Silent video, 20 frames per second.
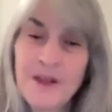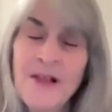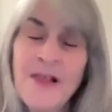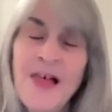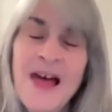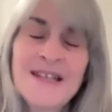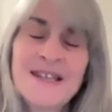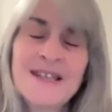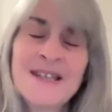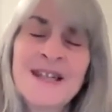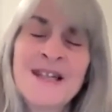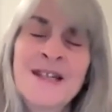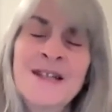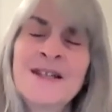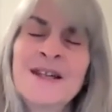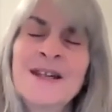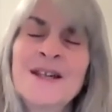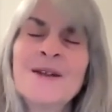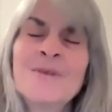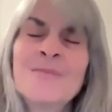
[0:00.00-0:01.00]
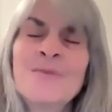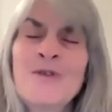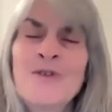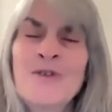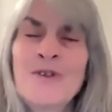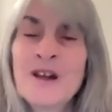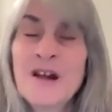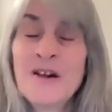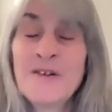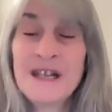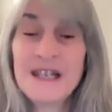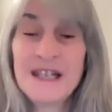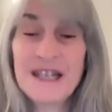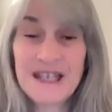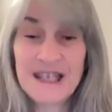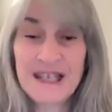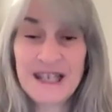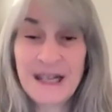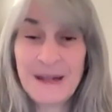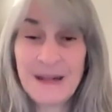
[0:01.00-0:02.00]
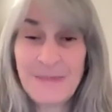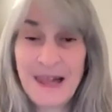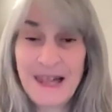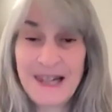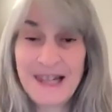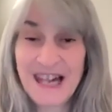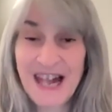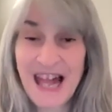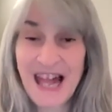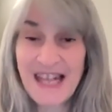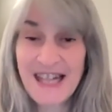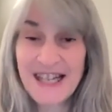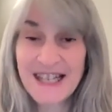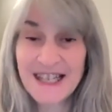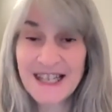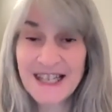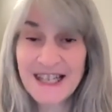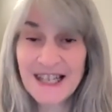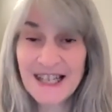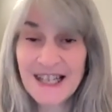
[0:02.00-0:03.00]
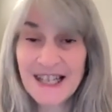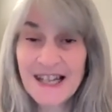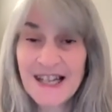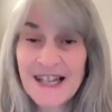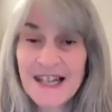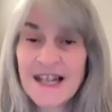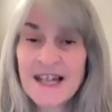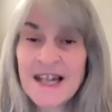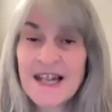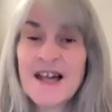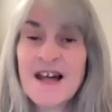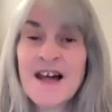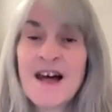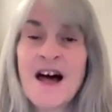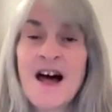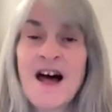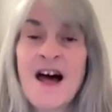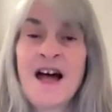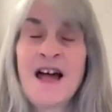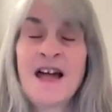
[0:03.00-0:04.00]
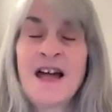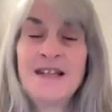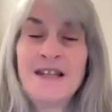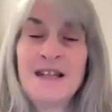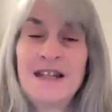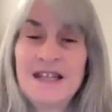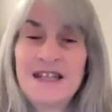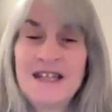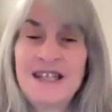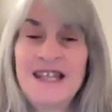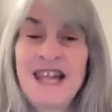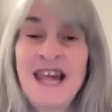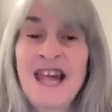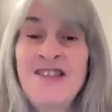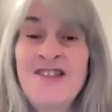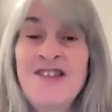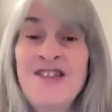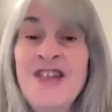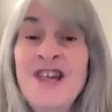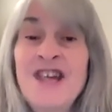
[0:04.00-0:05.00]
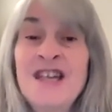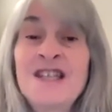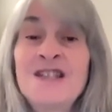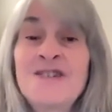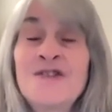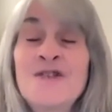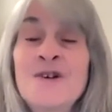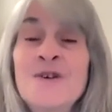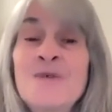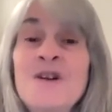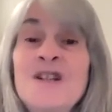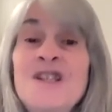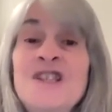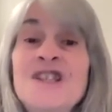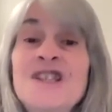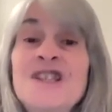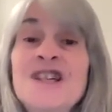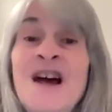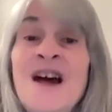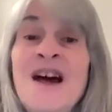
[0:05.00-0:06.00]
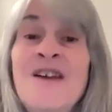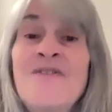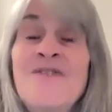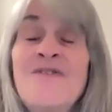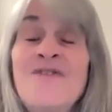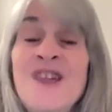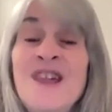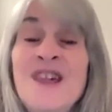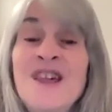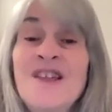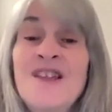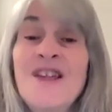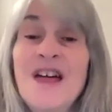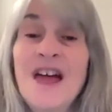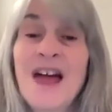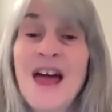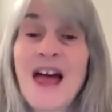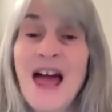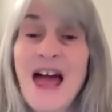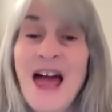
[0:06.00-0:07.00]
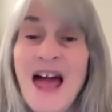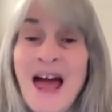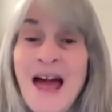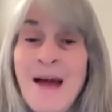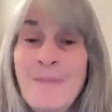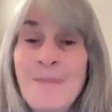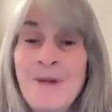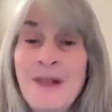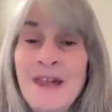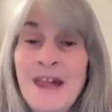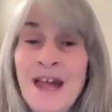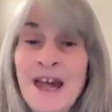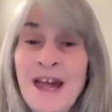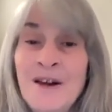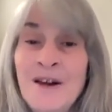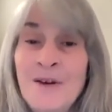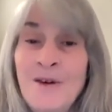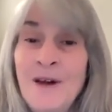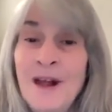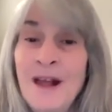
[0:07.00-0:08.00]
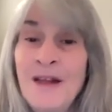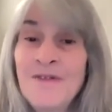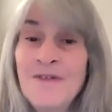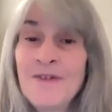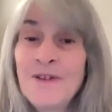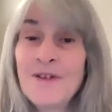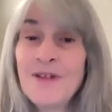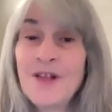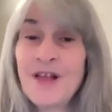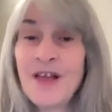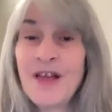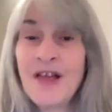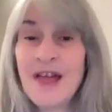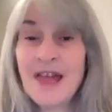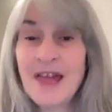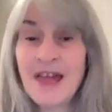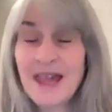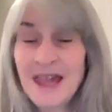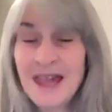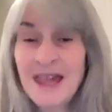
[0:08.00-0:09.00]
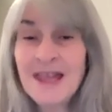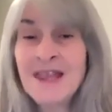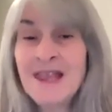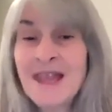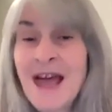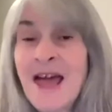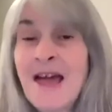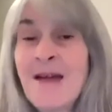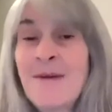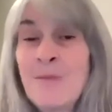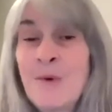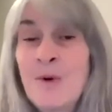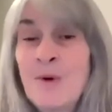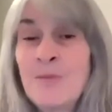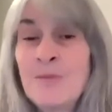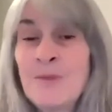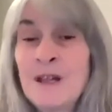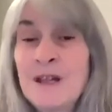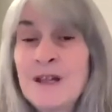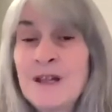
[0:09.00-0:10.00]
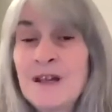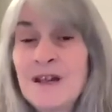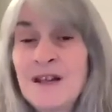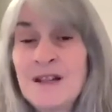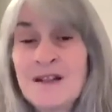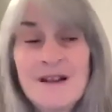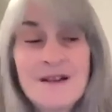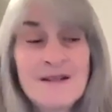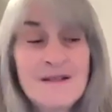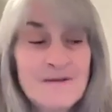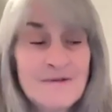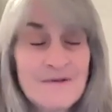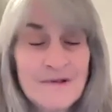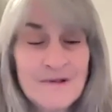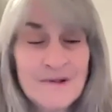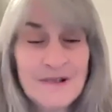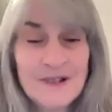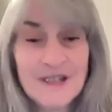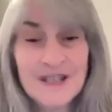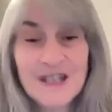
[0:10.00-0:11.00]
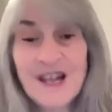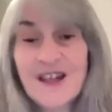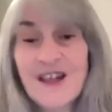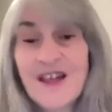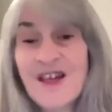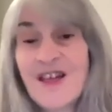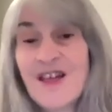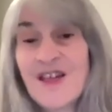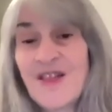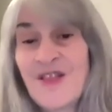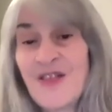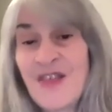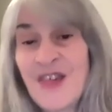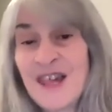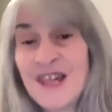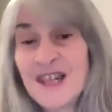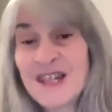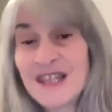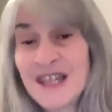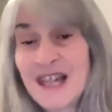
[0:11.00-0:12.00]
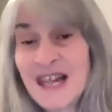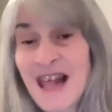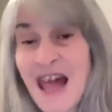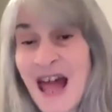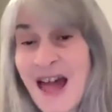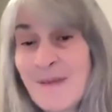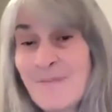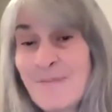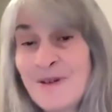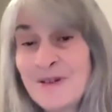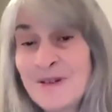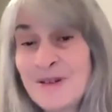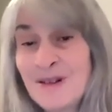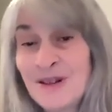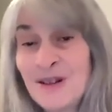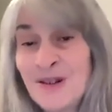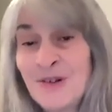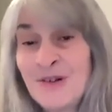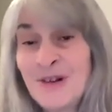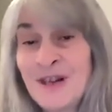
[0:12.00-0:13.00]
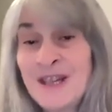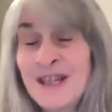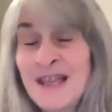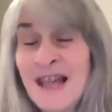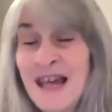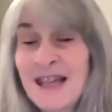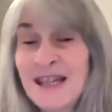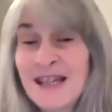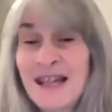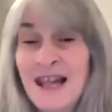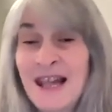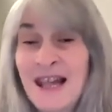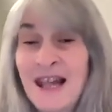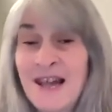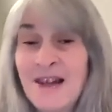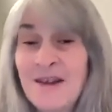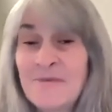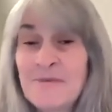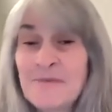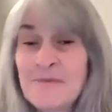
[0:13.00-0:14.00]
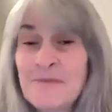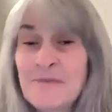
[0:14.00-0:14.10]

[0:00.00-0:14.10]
last thing before going to sleep at night, I list 10 things for which I feel happy and grateful in that moment. In other words, things that happened during that day.